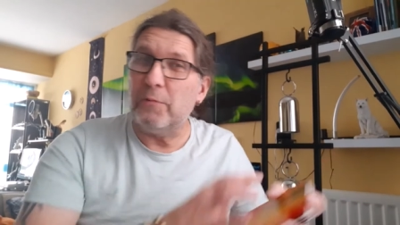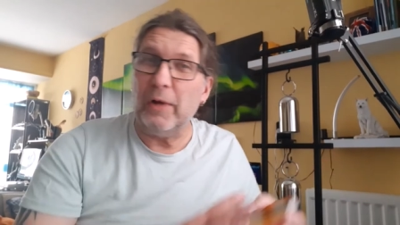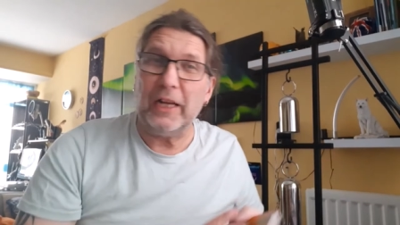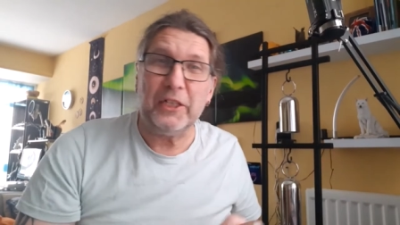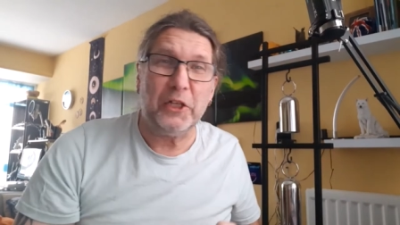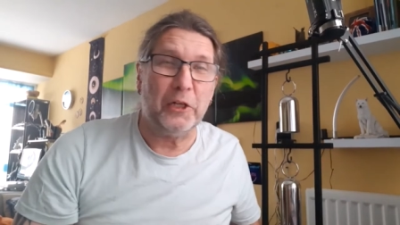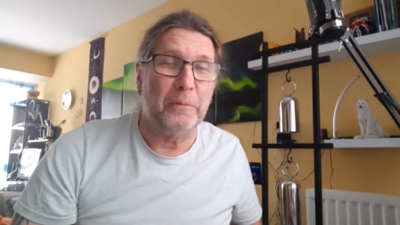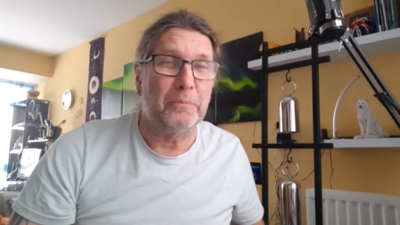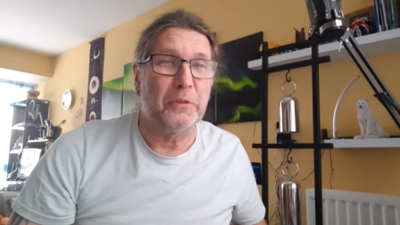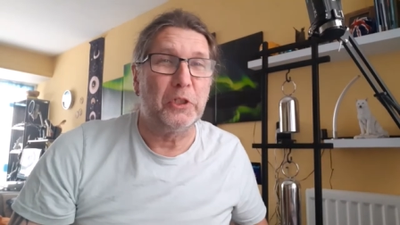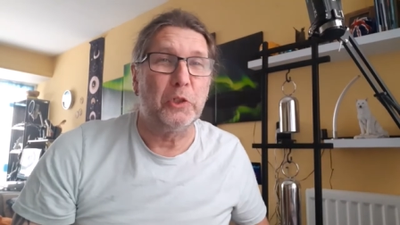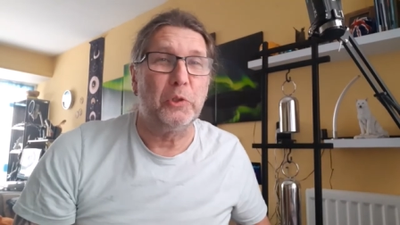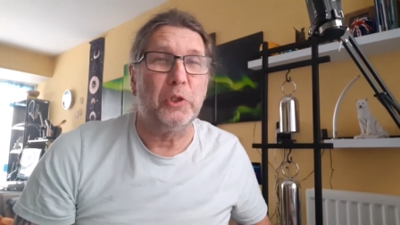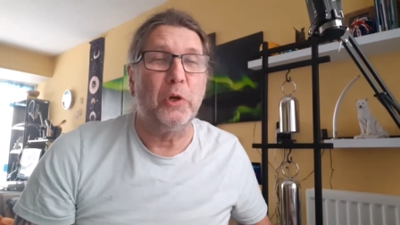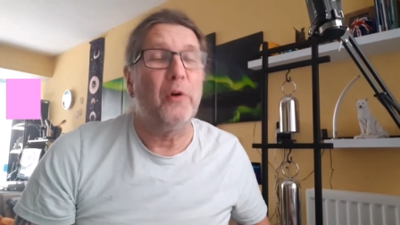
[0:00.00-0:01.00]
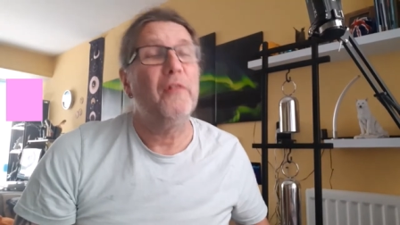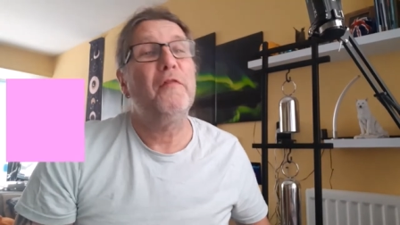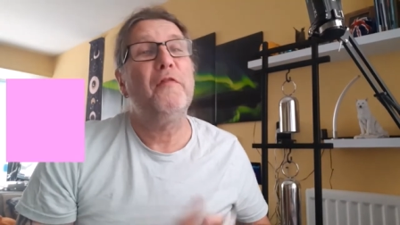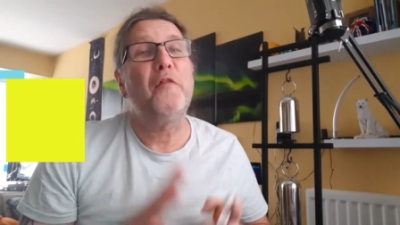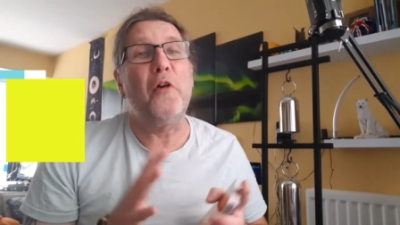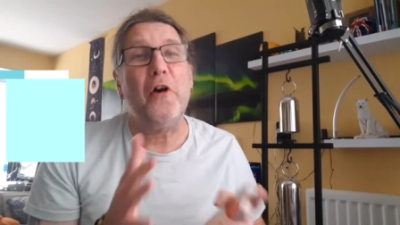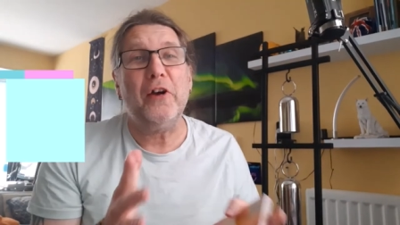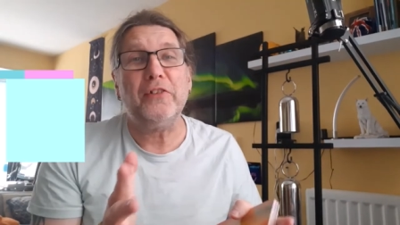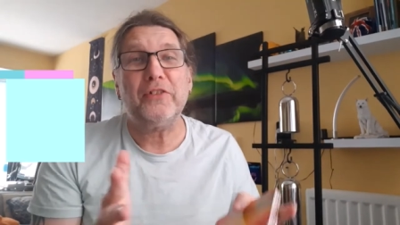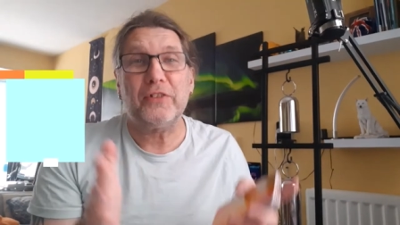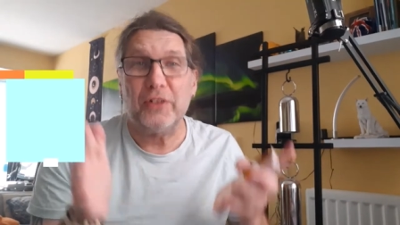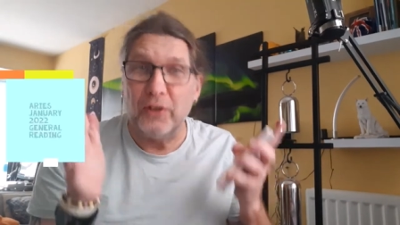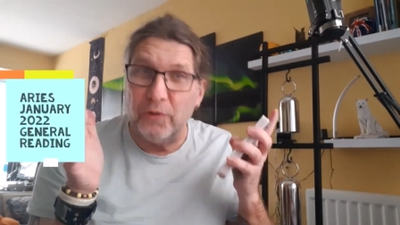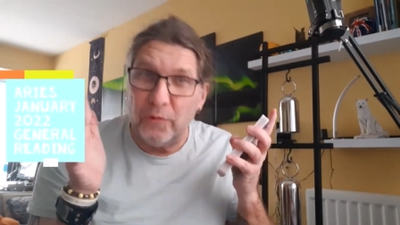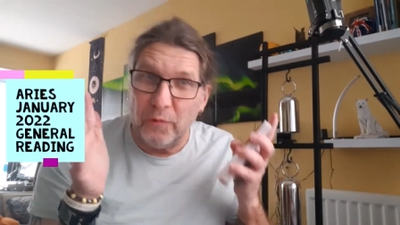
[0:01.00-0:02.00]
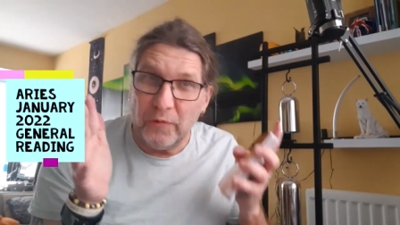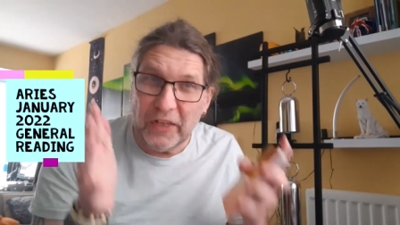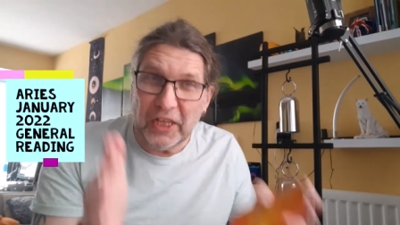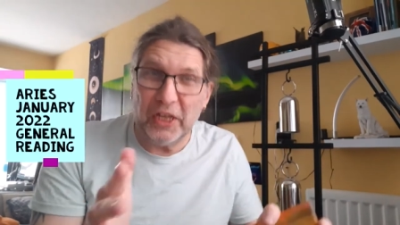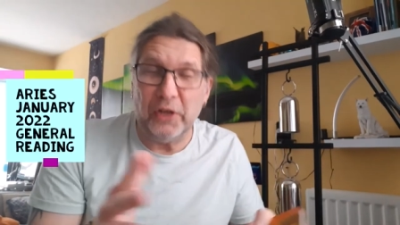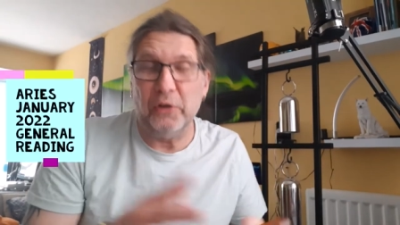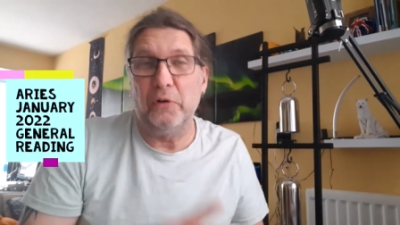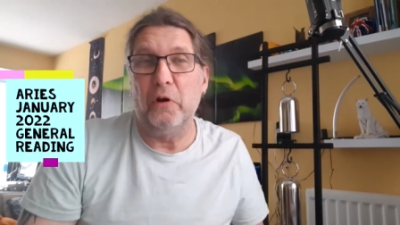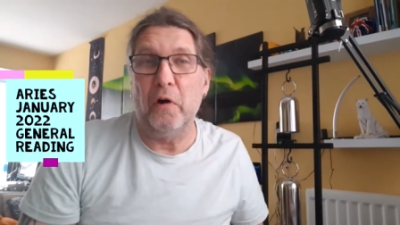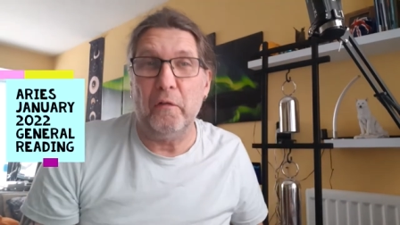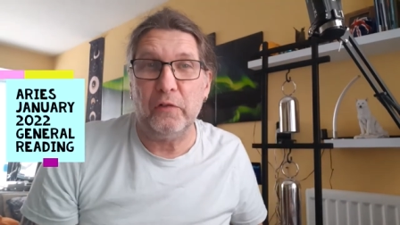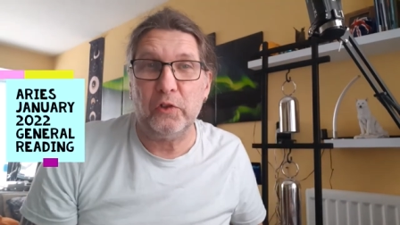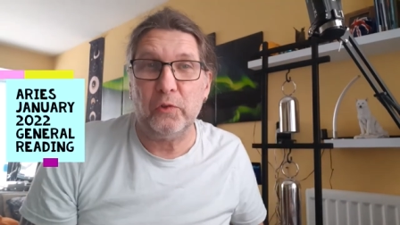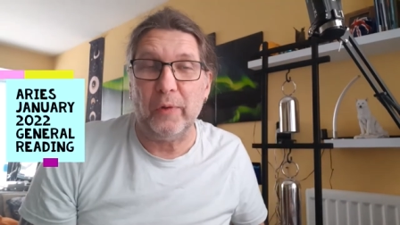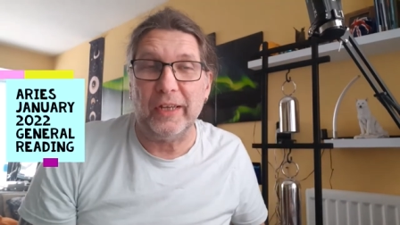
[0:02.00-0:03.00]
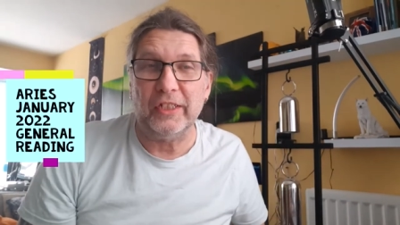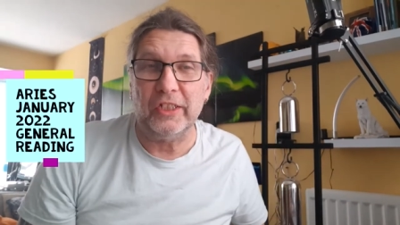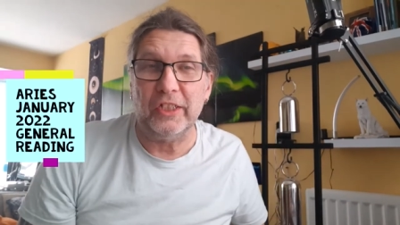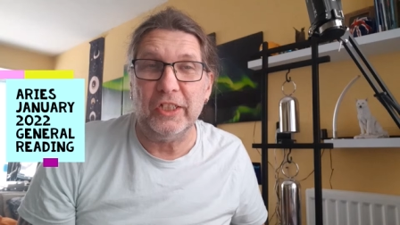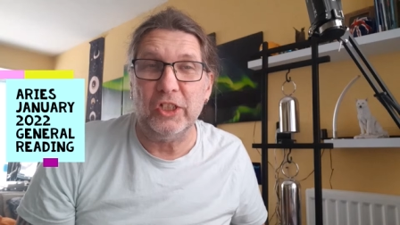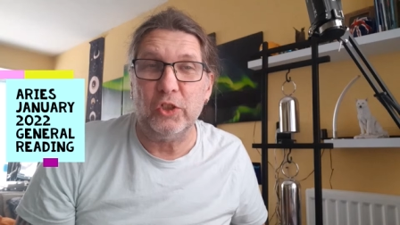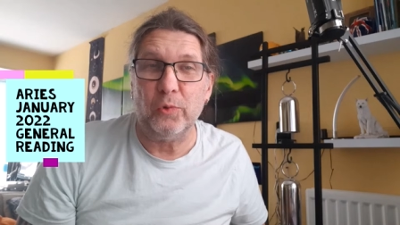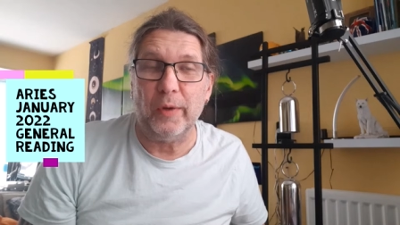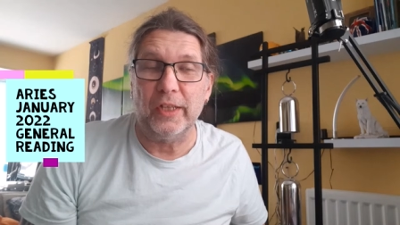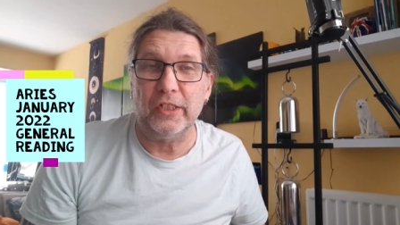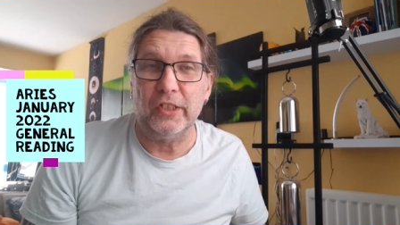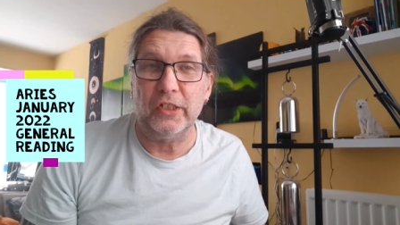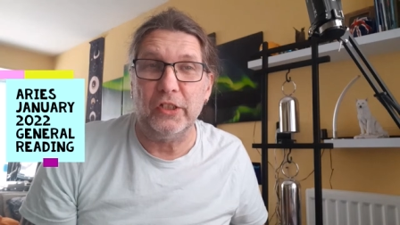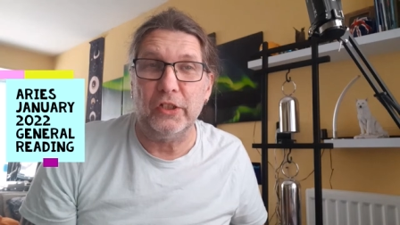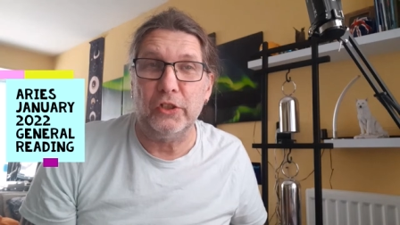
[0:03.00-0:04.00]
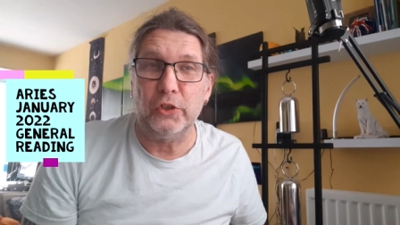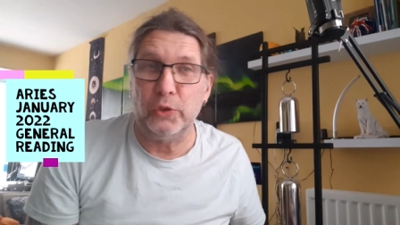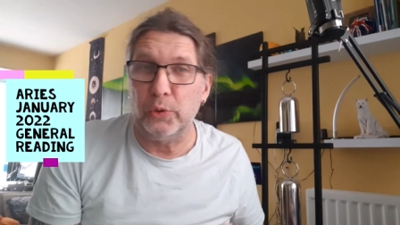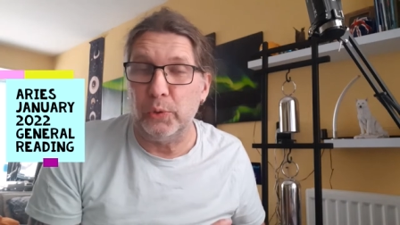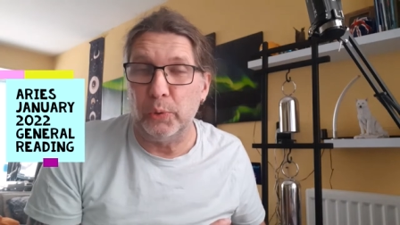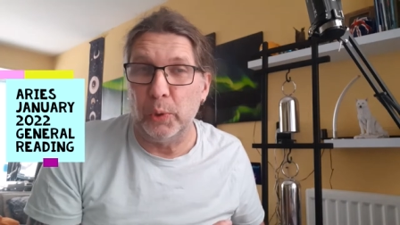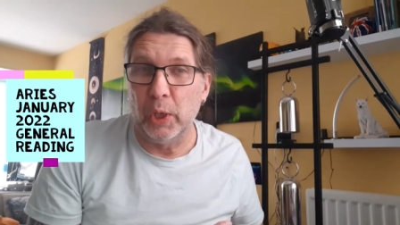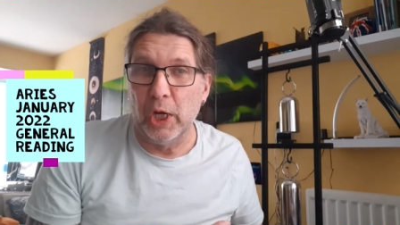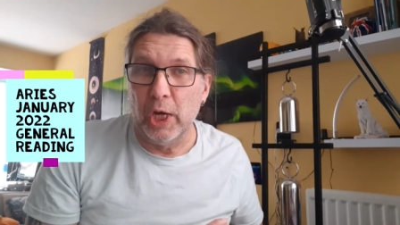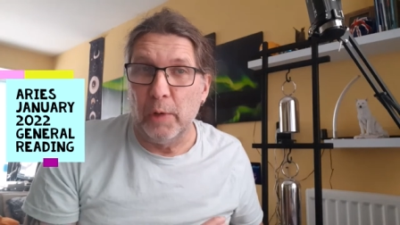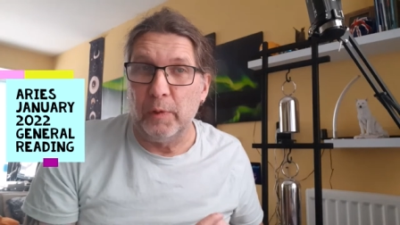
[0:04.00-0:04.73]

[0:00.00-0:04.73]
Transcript: welcome to your first video of twenty twenty-two.